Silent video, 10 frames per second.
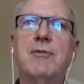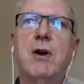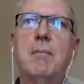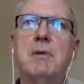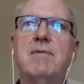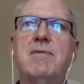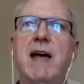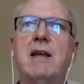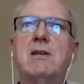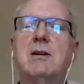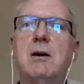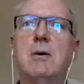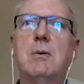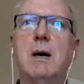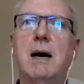from the
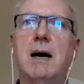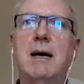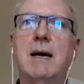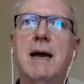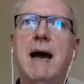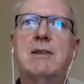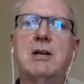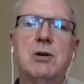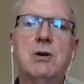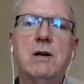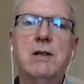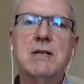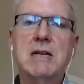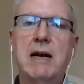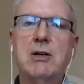Veneto at the turn of the
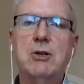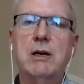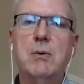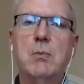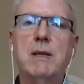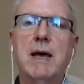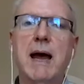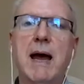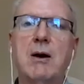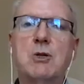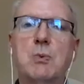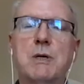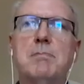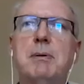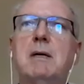century when the house
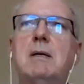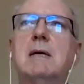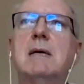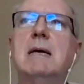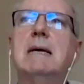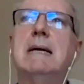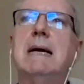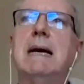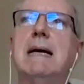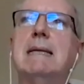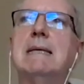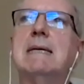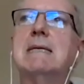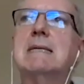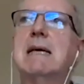was built. And
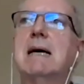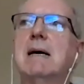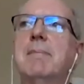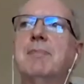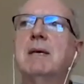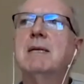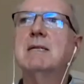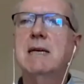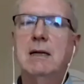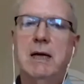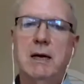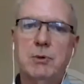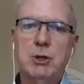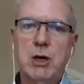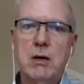this ceiling
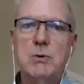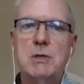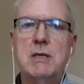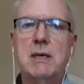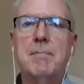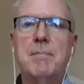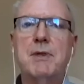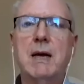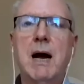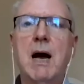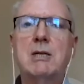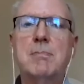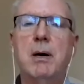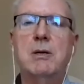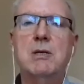shows the
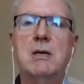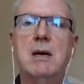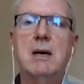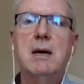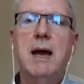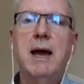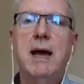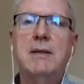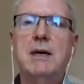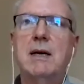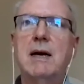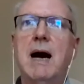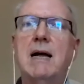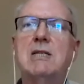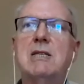cosmos and the
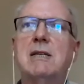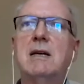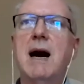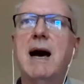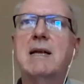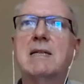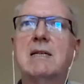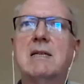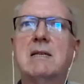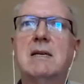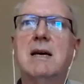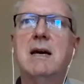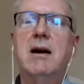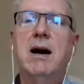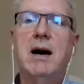gods and goddesses
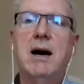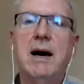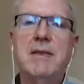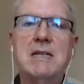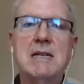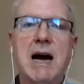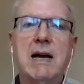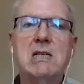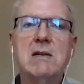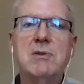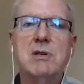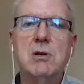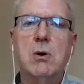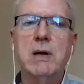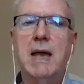and the signs of the
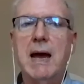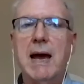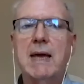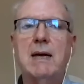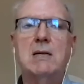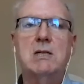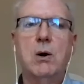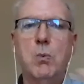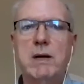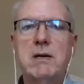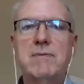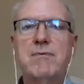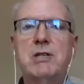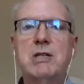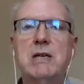zodiac. And it's a
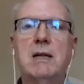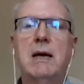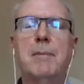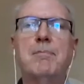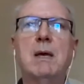wonderful ceiling.